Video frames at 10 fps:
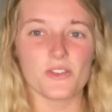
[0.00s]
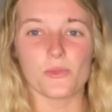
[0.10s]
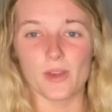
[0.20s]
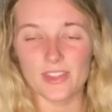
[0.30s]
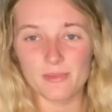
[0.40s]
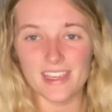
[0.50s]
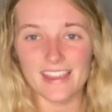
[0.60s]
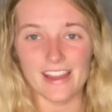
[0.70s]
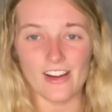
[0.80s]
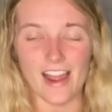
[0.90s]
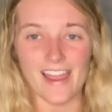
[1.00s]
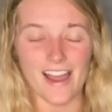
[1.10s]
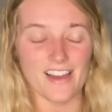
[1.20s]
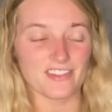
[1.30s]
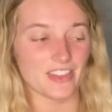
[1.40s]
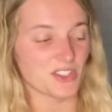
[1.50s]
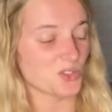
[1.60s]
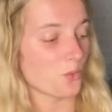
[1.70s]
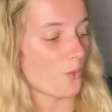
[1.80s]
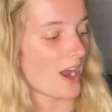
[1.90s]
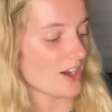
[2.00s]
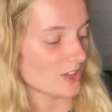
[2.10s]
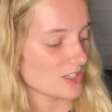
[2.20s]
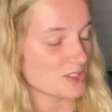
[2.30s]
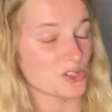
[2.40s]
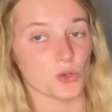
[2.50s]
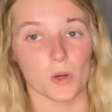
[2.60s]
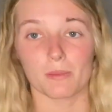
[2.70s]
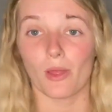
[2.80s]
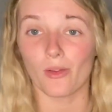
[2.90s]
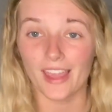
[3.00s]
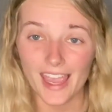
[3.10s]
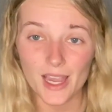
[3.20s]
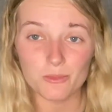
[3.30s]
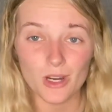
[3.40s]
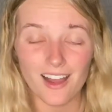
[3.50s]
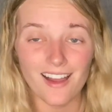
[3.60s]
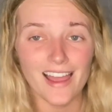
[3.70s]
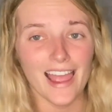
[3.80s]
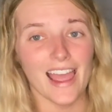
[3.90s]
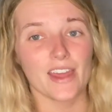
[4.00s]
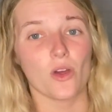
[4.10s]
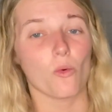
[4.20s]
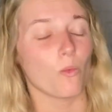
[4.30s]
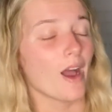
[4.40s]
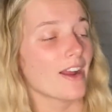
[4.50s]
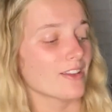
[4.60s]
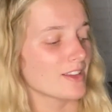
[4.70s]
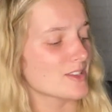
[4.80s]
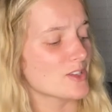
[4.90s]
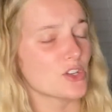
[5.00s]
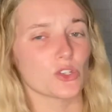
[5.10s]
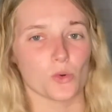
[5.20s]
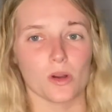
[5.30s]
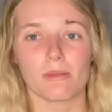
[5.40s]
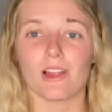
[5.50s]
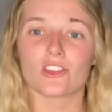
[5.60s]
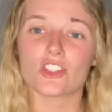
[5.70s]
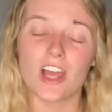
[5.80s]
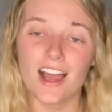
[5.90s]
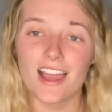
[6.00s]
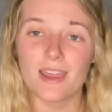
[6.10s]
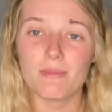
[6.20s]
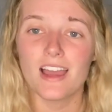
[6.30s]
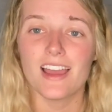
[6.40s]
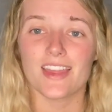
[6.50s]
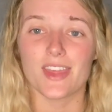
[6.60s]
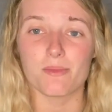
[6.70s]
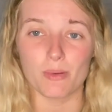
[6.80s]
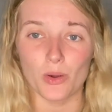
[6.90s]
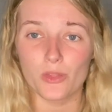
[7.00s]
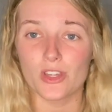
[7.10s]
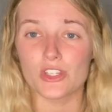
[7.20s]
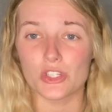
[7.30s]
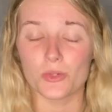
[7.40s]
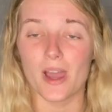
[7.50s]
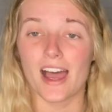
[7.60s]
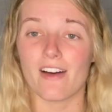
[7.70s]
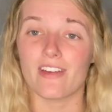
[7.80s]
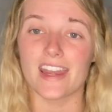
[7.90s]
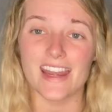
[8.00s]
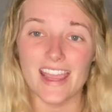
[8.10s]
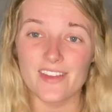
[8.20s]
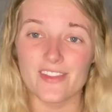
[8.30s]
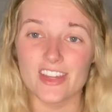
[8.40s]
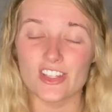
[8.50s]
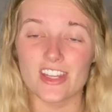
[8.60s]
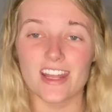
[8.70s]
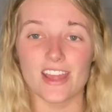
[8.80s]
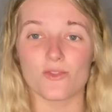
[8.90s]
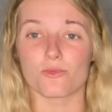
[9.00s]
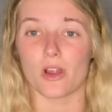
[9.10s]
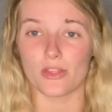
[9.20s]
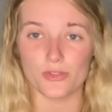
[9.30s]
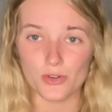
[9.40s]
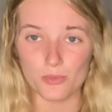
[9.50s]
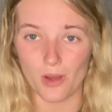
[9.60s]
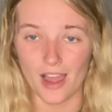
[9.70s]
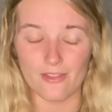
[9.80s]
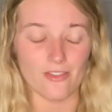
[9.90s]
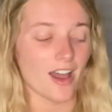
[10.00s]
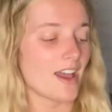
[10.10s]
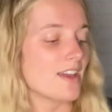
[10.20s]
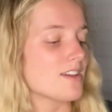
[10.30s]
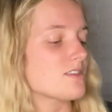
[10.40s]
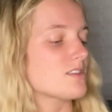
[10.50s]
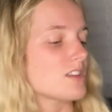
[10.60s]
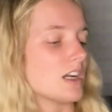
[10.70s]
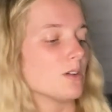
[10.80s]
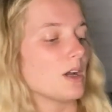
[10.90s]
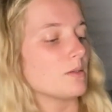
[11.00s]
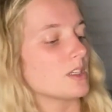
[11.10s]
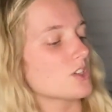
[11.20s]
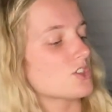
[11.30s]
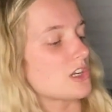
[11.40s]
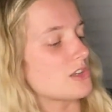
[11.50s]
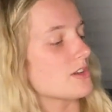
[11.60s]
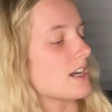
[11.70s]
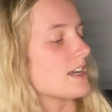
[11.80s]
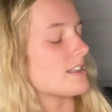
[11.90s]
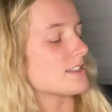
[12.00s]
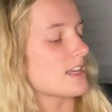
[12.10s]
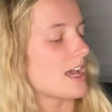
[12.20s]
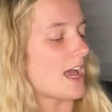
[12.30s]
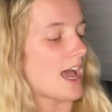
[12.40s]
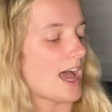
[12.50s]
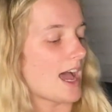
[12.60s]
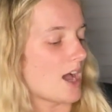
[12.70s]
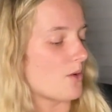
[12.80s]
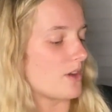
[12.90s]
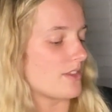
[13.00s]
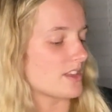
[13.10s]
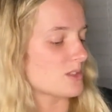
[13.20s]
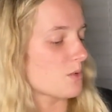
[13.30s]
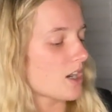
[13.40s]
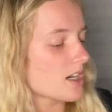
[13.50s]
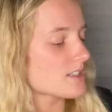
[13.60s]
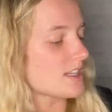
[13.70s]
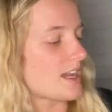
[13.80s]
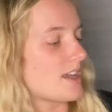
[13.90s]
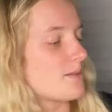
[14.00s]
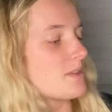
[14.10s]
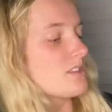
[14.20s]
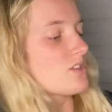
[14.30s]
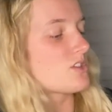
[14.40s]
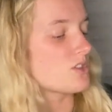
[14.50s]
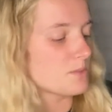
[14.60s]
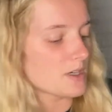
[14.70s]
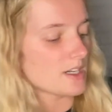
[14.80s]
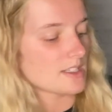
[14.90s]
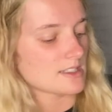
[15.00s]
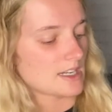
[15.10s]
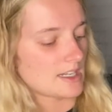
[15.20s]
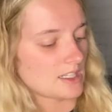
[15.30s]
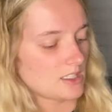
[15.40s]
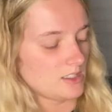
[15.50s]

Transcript: With me here, I have this wireless doorbell camera and wireless doorbell chime. They both do have night vision and run through Wi-Fi. So I want to show you guys how this works. I am super excited.